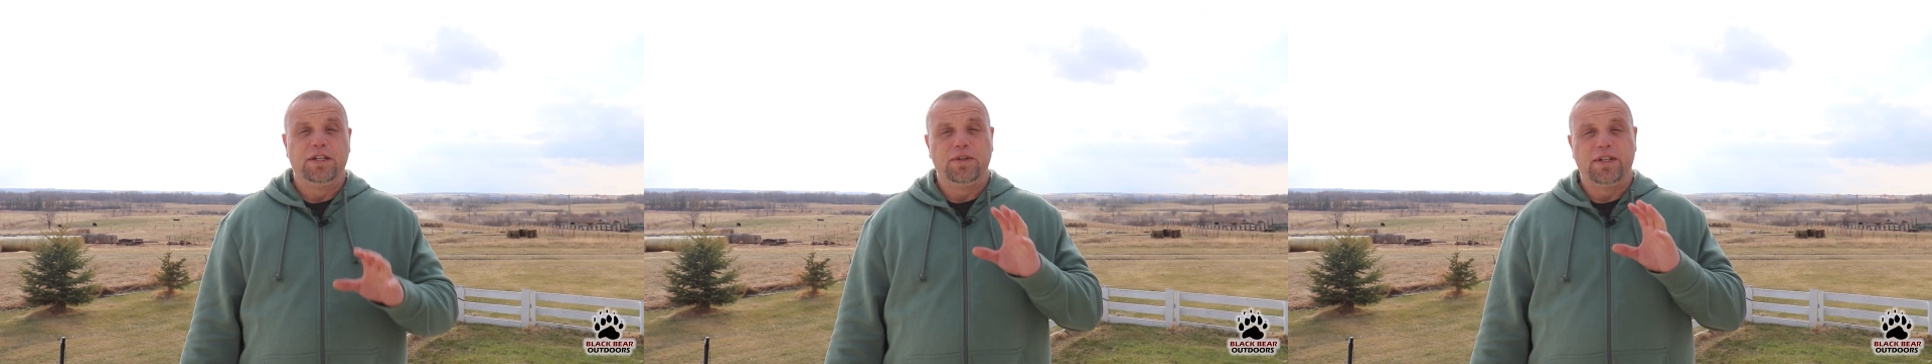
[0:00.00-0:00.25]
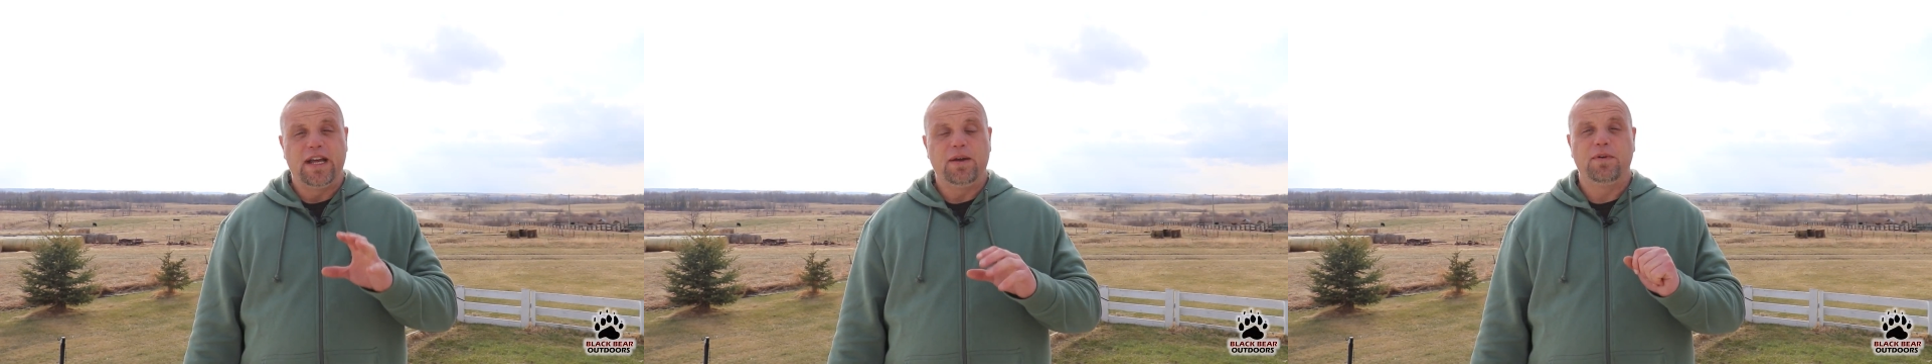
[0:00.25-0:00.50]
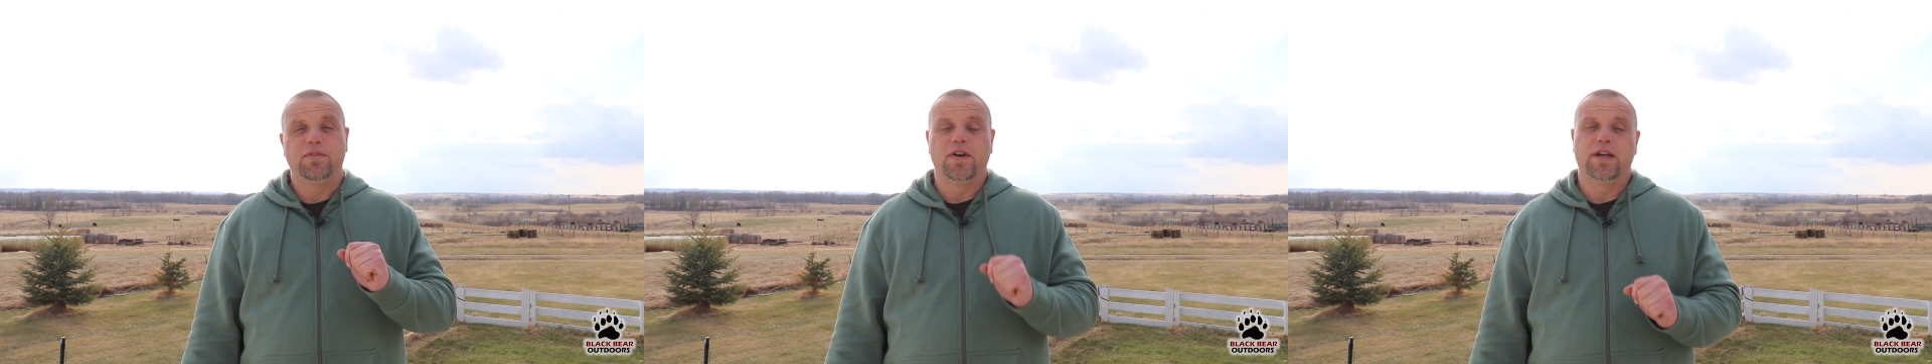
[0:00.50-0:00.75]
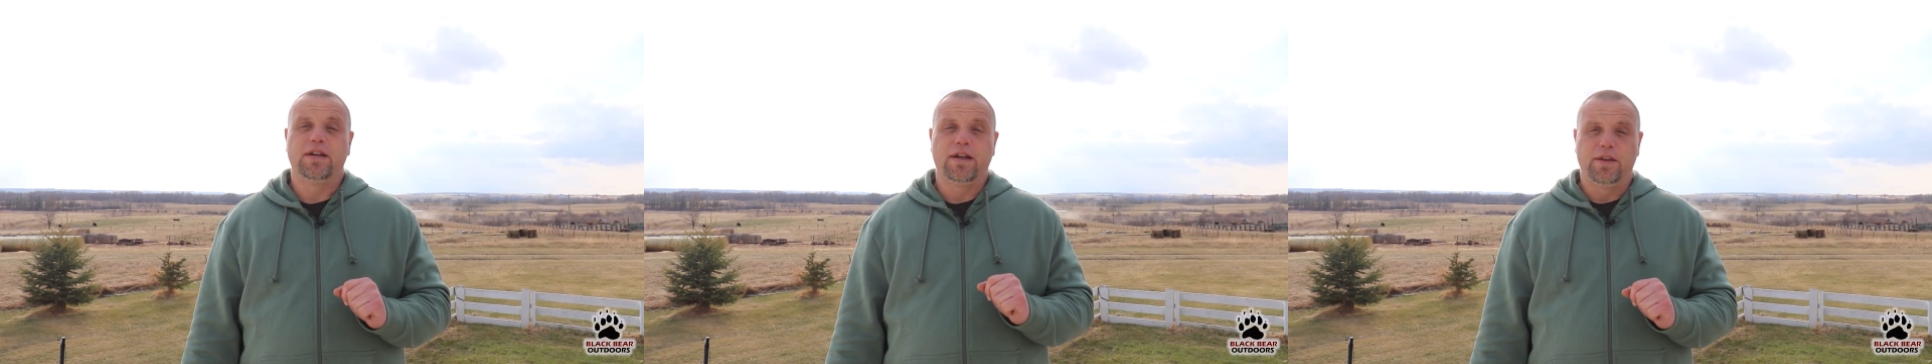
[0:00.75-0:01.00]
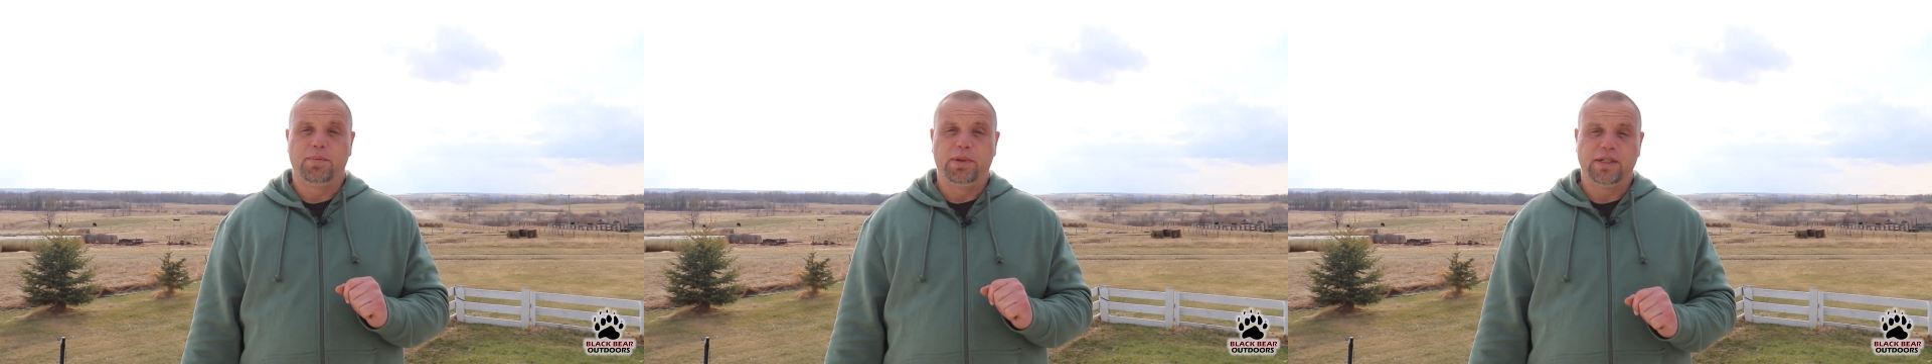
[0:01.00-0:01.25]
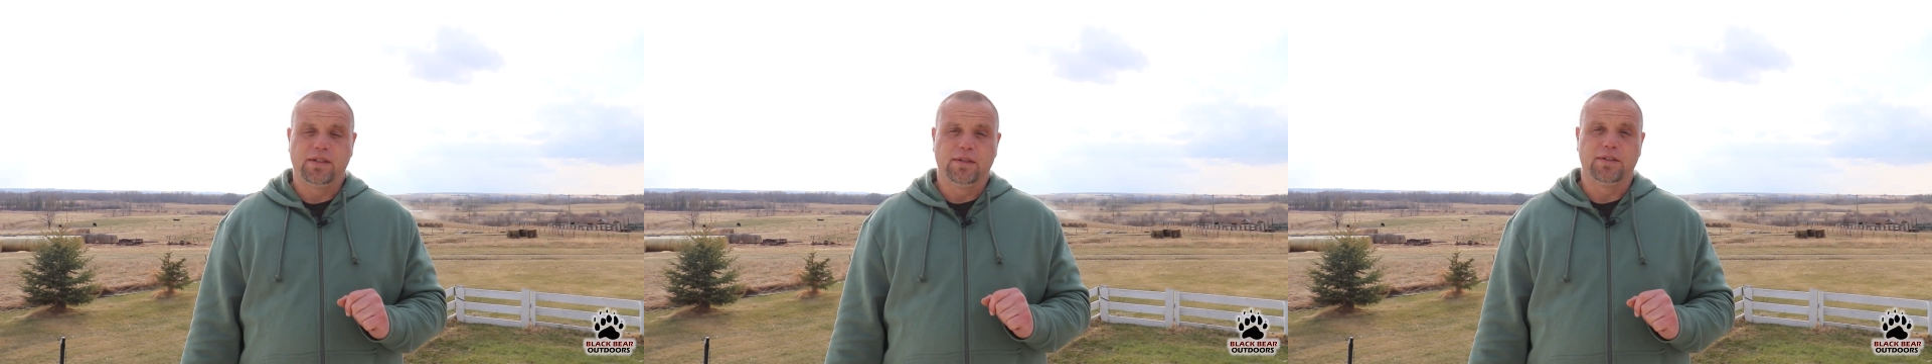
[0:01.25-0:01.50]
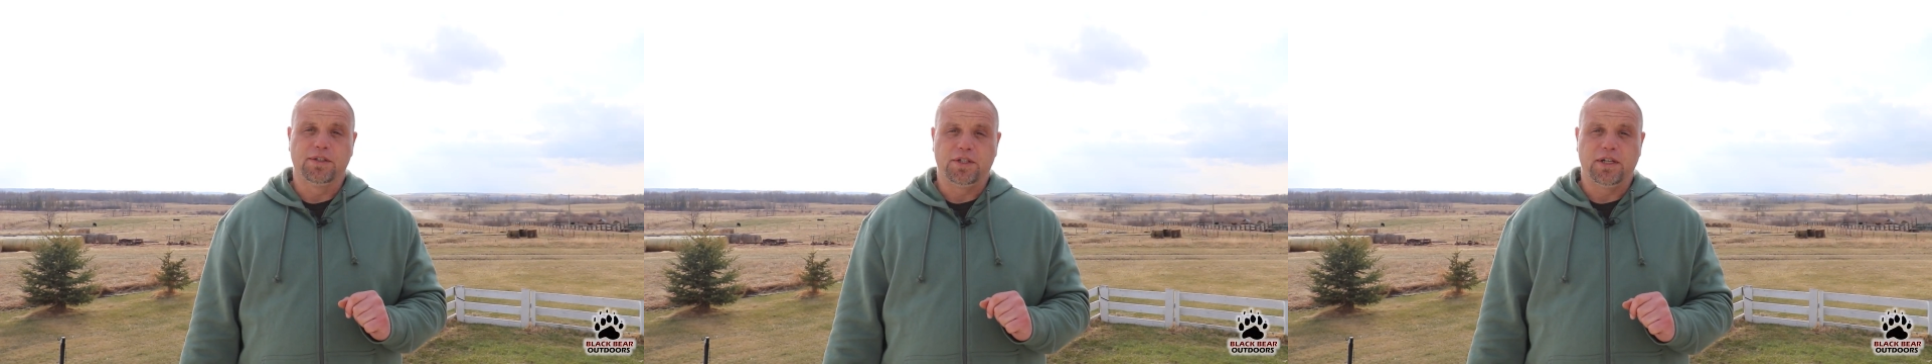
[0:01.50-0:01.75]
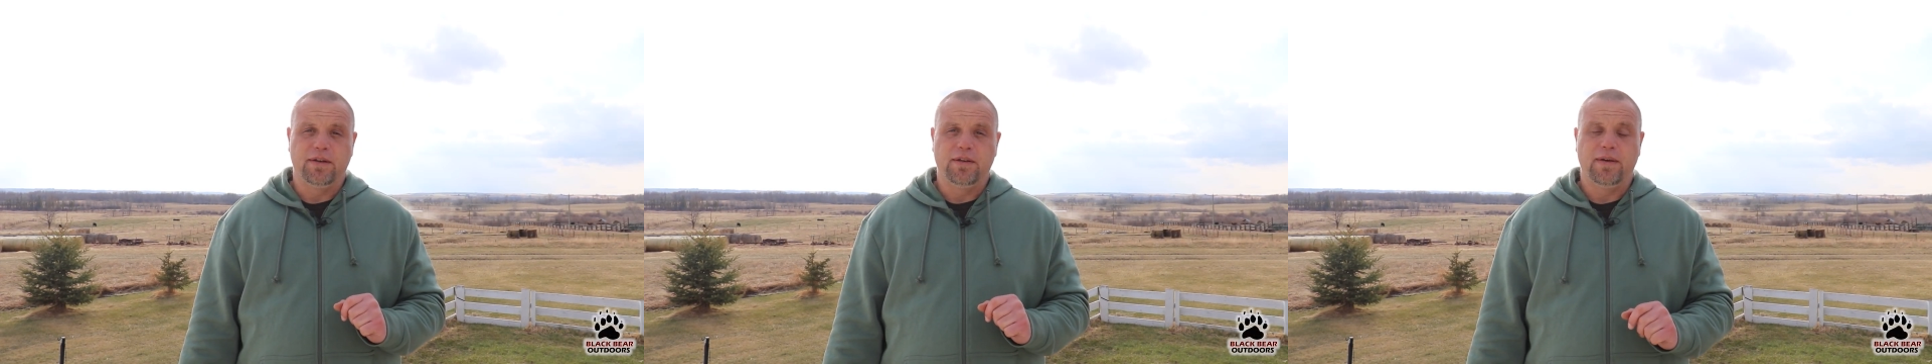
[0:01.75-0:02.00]
Today we've got another pistol to
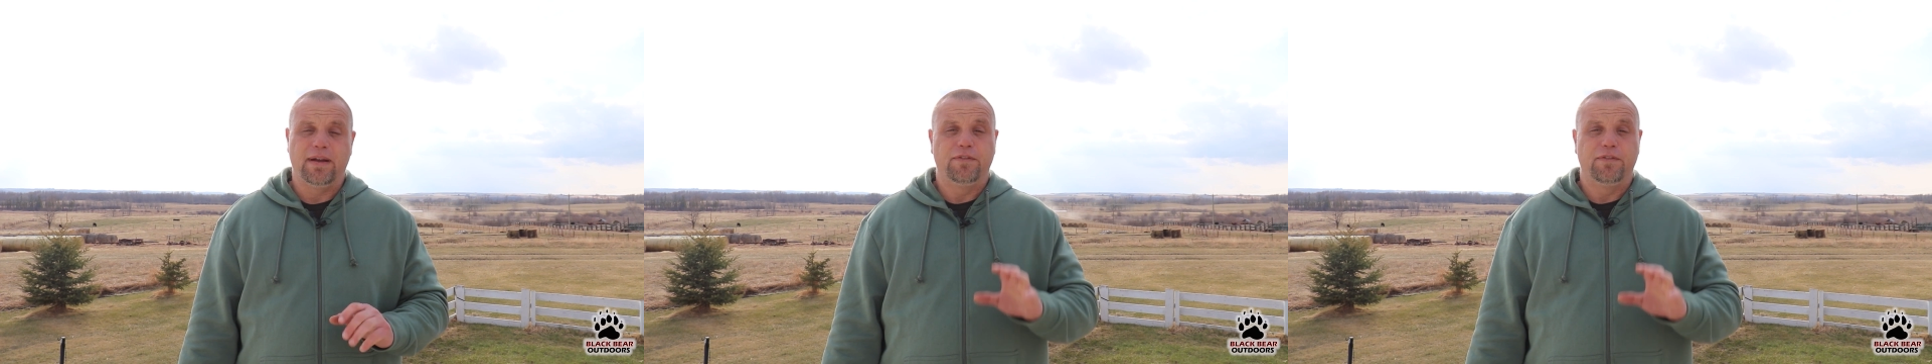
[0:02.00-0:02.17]
show you,